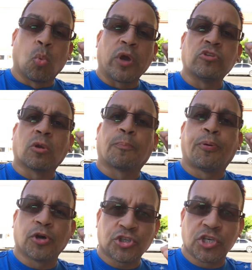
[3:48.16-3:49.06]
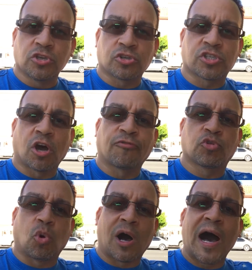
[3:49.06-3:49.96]
When you're pushing yourself
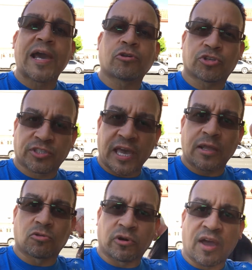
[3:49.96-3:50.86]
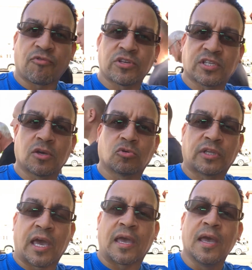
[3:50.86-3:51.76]
to a higher standard every single
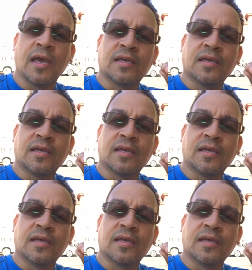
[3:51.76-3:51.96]
day.